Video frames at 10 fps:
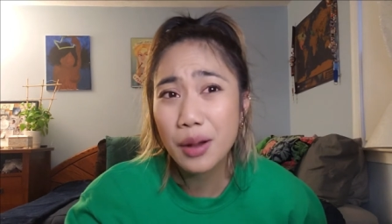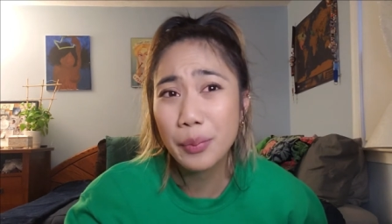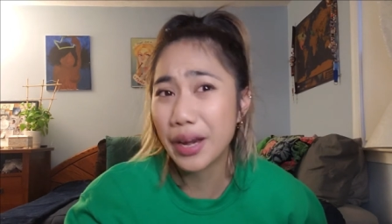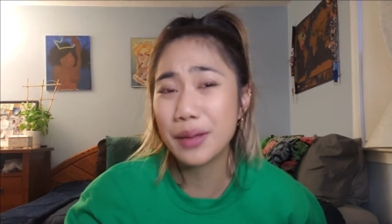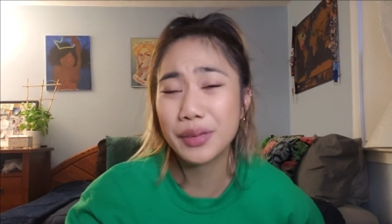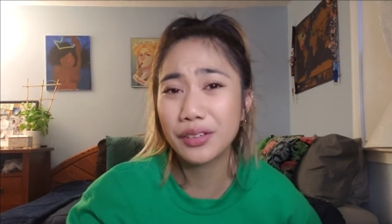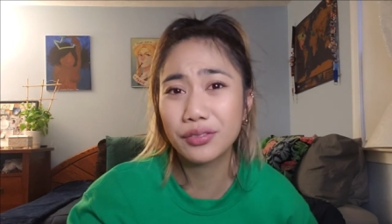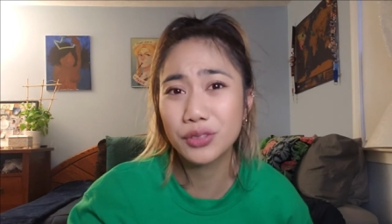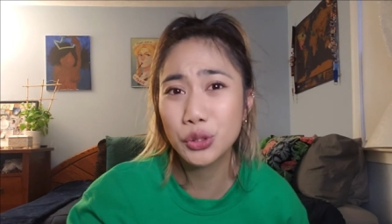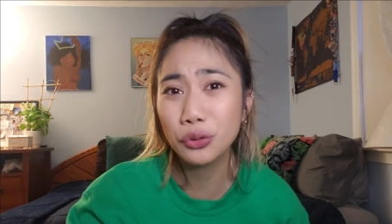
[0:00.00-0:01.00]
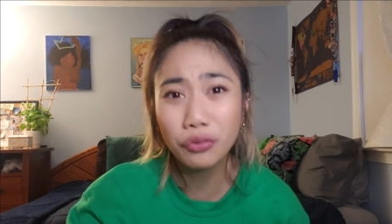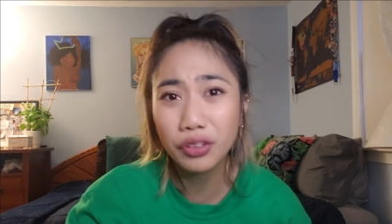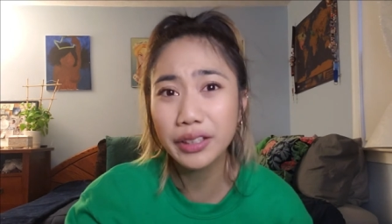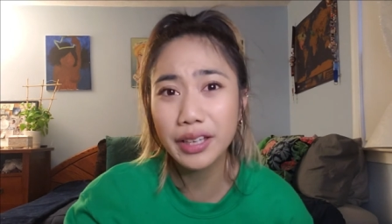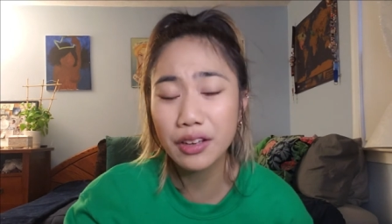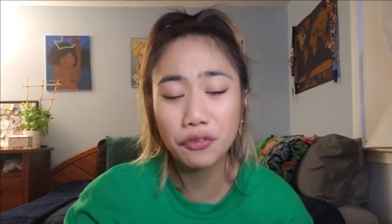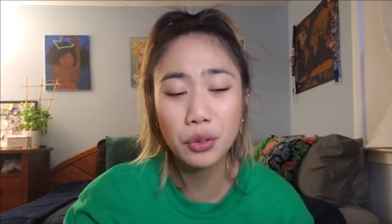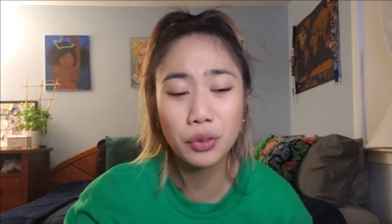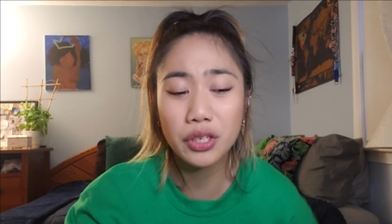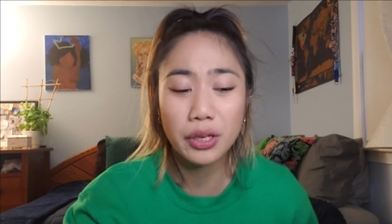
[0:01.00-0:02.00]
But I mean, truthfully, if
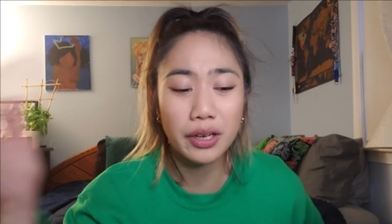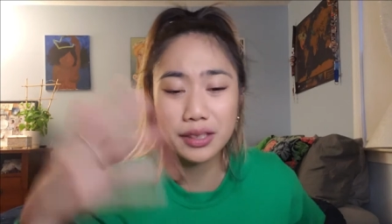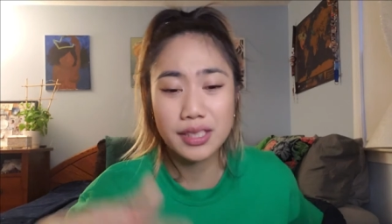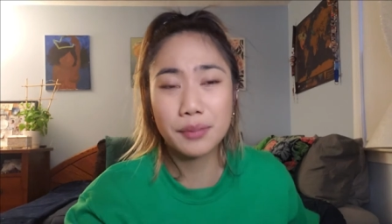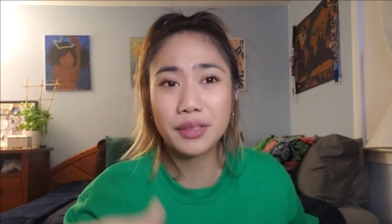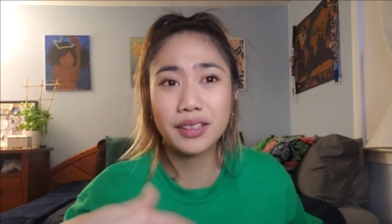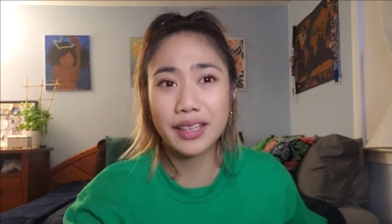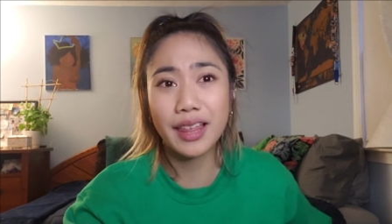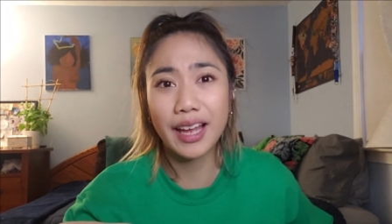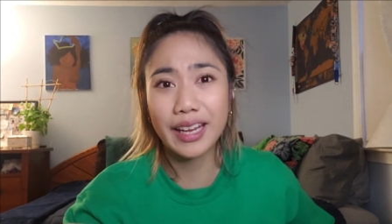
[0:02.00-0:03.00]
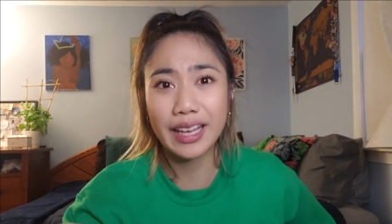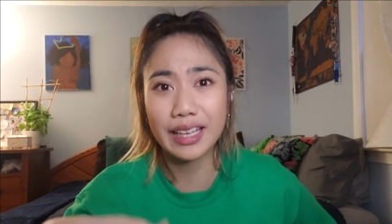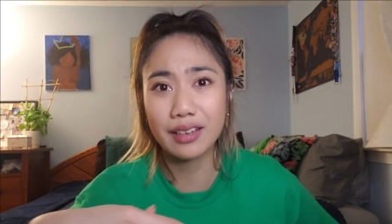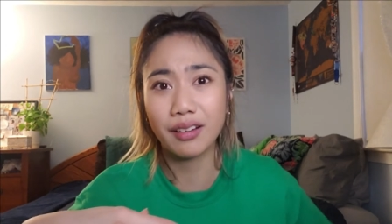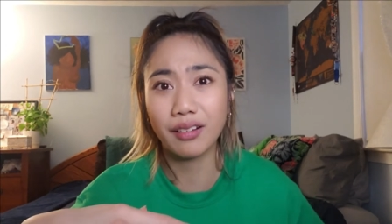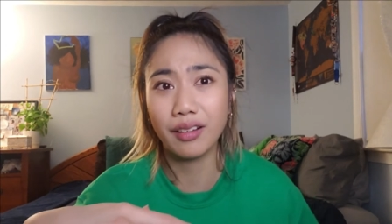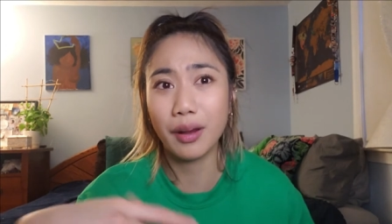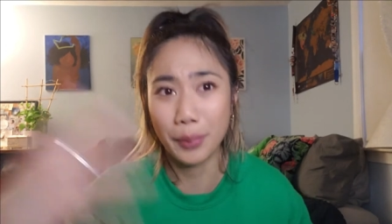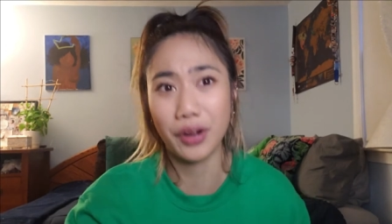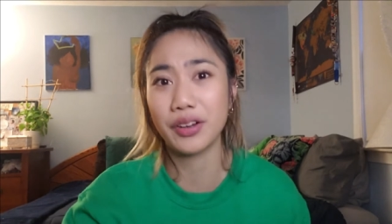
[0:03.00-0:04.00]
you were to get something like that in
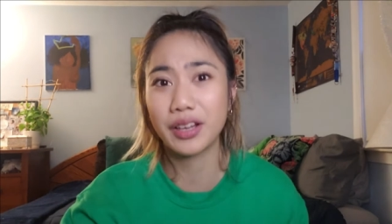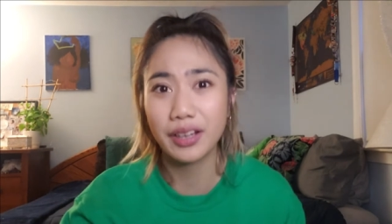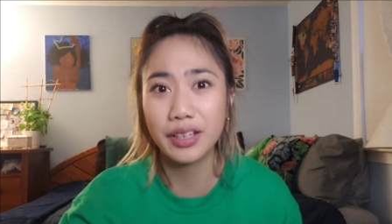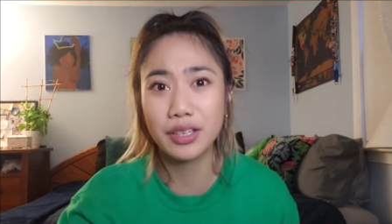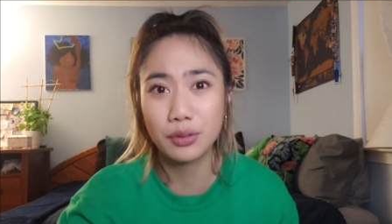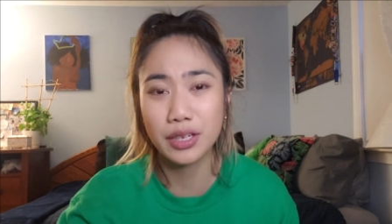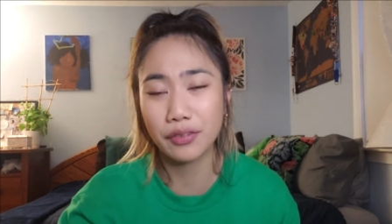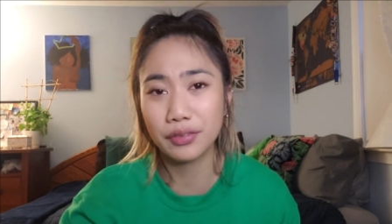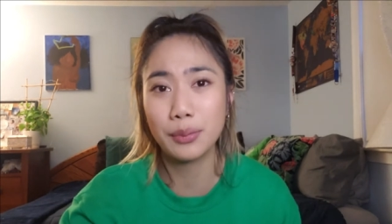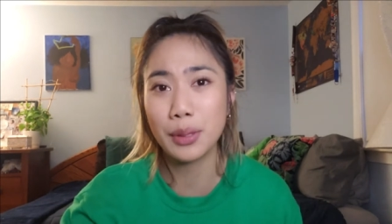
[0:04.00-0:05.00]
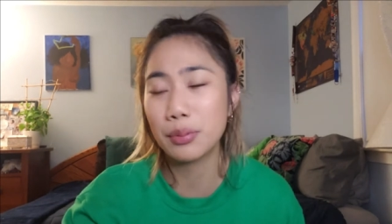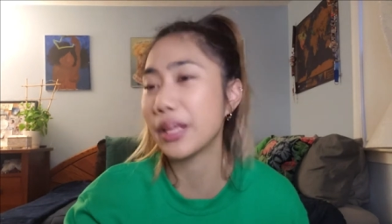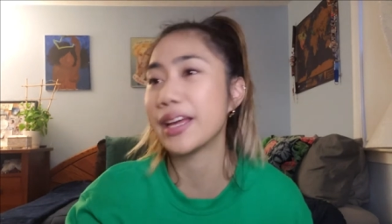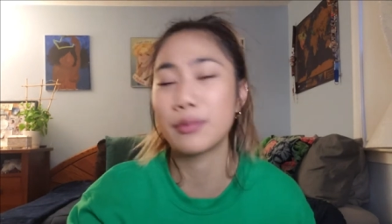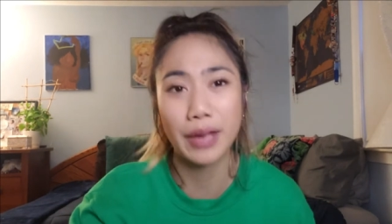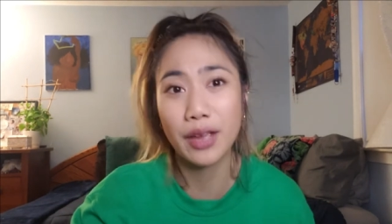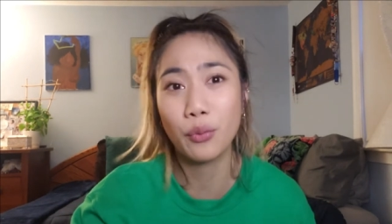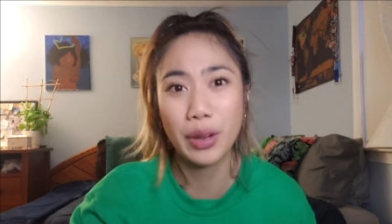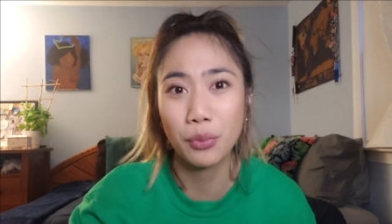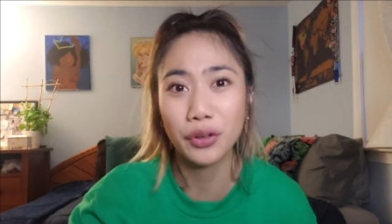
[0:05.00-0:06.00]
America, you'd definitely be pay paying
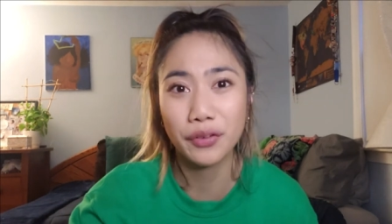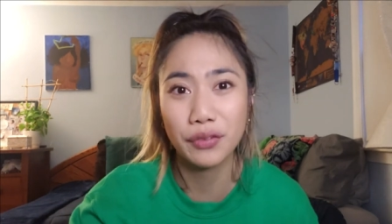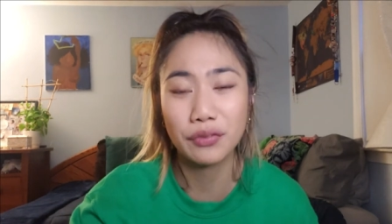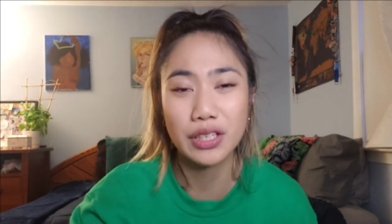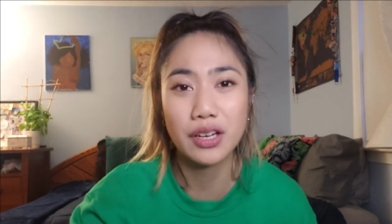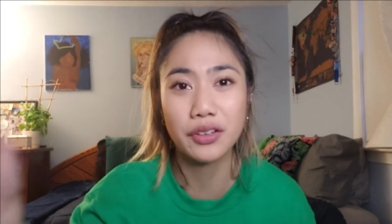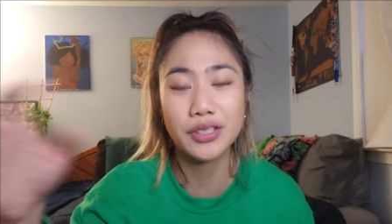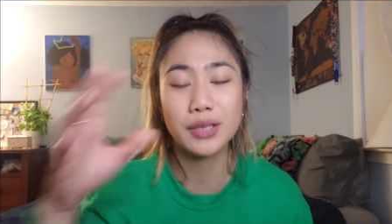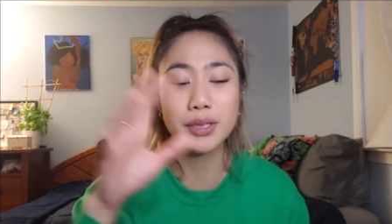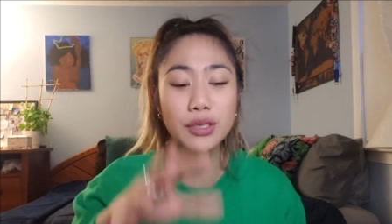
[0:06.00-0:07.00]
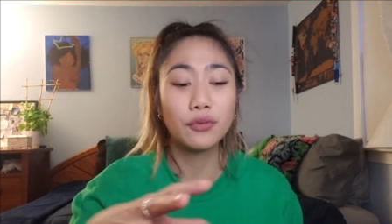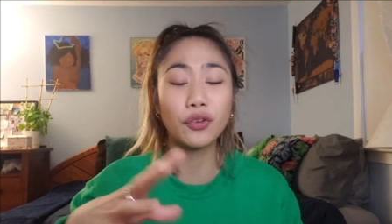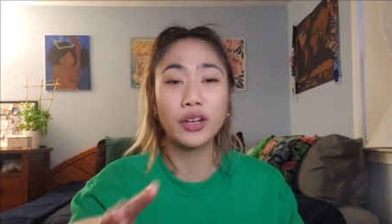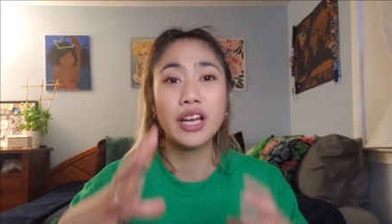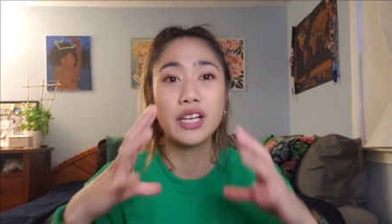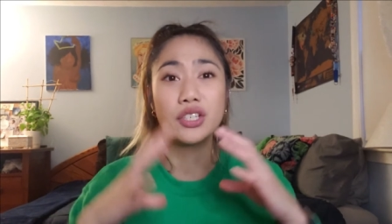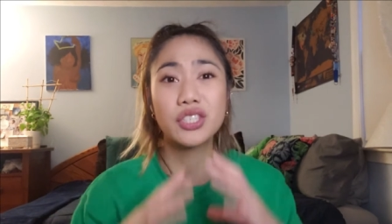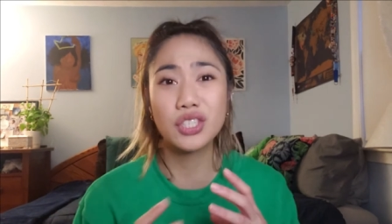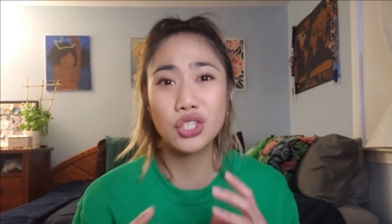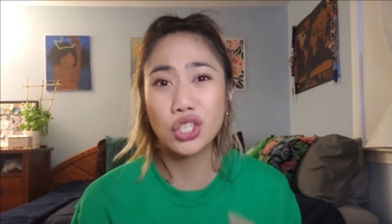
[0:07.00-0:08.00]
way more than $50, especially for
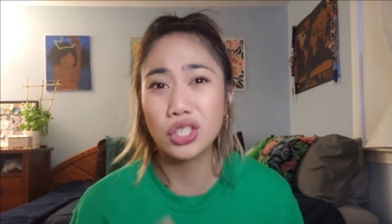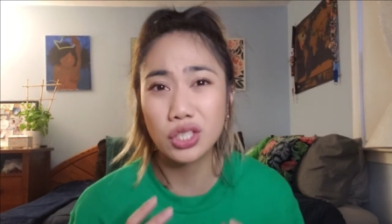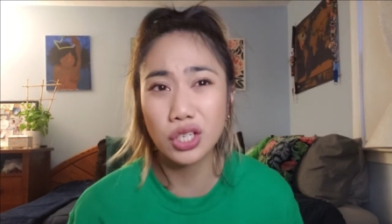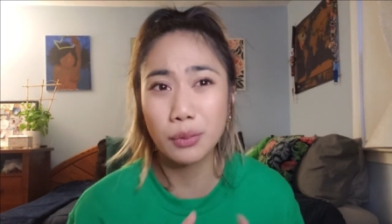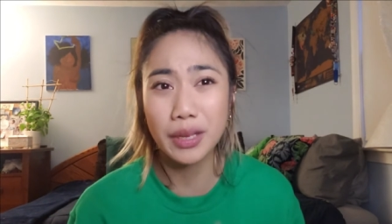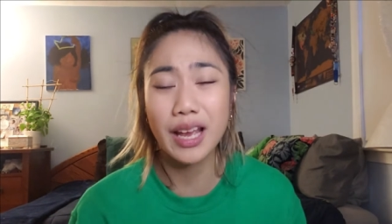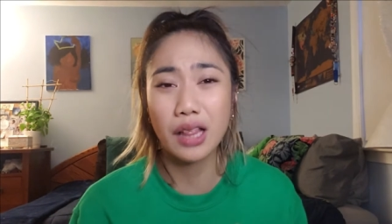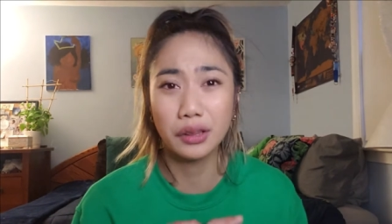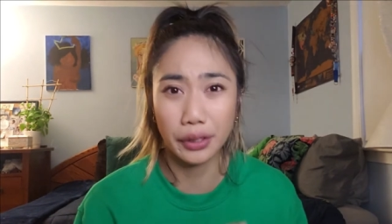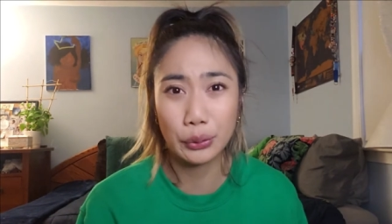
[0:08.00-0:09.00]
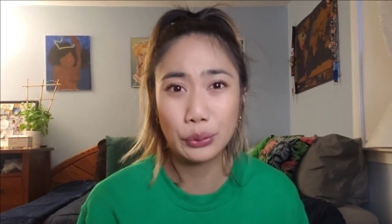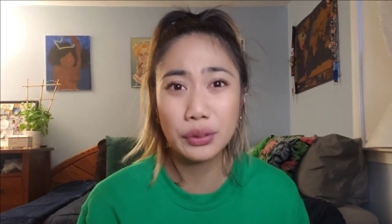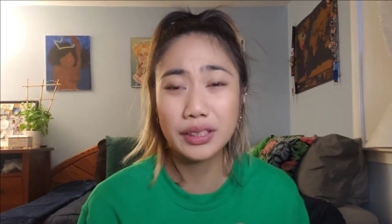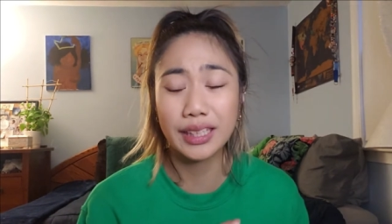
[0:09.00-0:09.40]
just the sashimi alone.